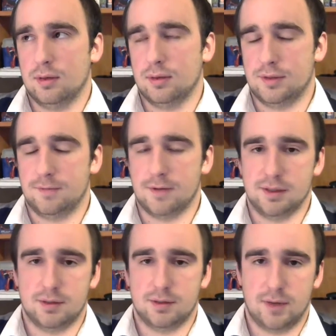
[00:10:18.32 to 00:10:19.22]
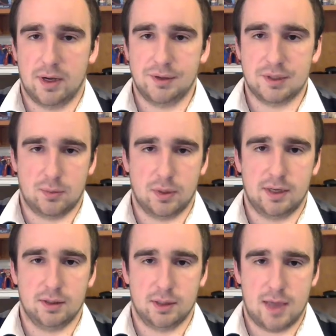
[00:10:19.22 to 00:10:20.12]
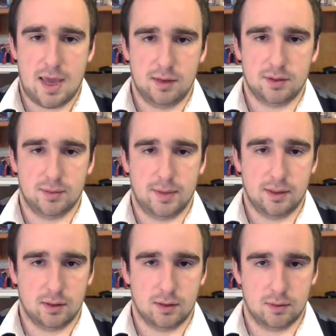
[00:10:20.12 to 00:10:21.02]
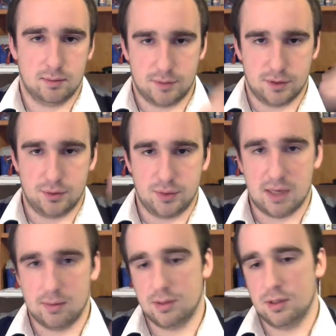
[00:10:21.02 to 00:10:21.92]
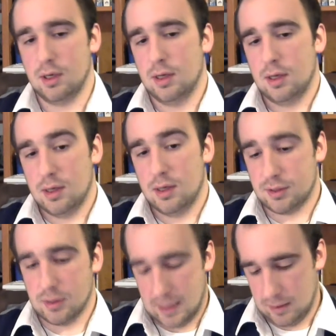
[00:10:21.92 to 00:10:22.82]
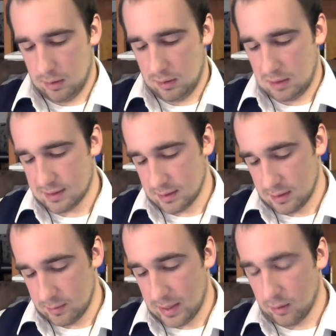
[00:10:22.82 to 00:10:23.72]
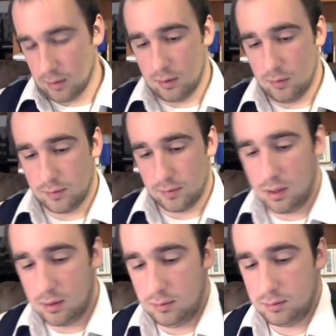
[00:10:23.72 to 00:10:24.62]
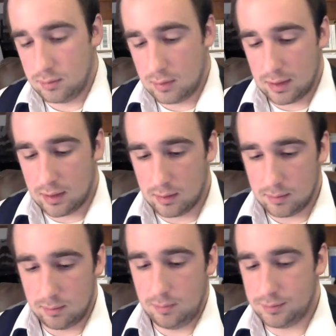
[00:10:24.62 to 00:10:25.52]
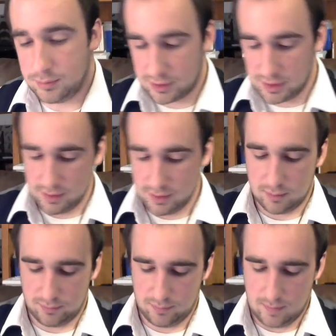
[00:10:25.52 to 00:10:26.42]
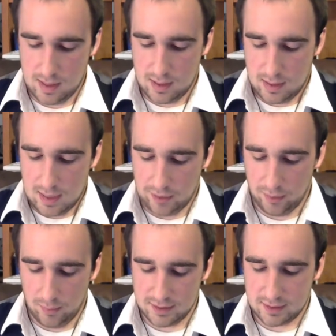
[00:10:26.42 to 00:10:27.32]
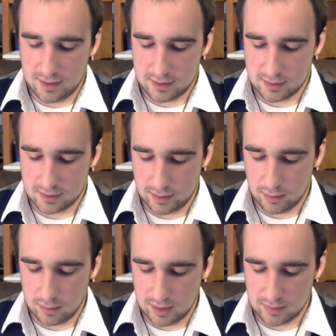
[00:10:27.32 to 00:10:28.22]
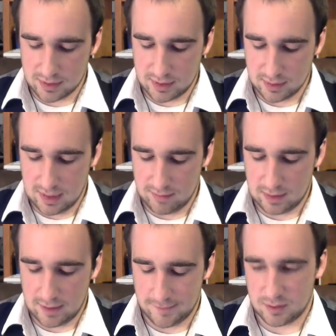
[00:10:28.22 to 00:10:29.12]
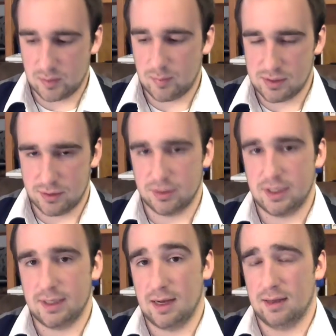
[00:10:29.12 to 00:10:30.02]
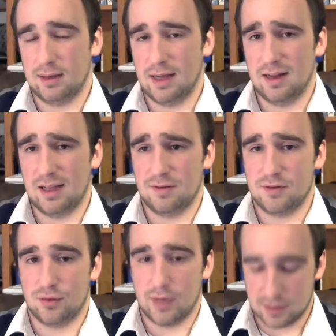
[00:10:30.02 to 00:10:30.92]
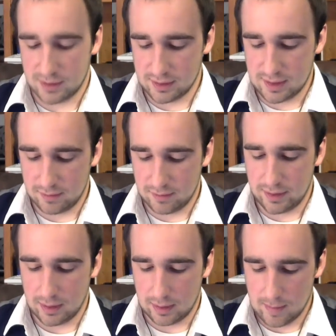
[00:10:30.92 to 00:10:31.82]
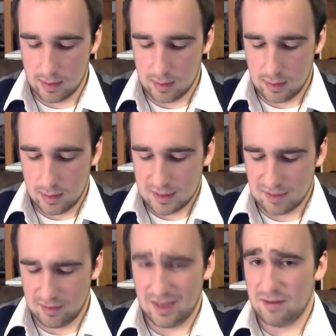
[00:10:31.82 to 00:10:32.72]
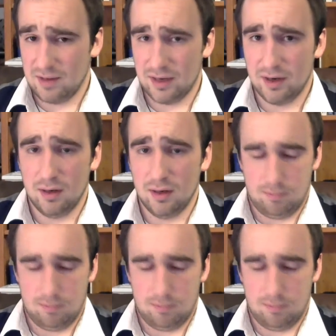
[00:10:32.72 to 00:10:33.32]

defense values that we need to hit to do damage. So that I'm a little hesitant about. Overall, she's I don't want to say a standard click, but she doesn't have a lot of specialty and not a lot of tricks. She's definitely a heavy hitter,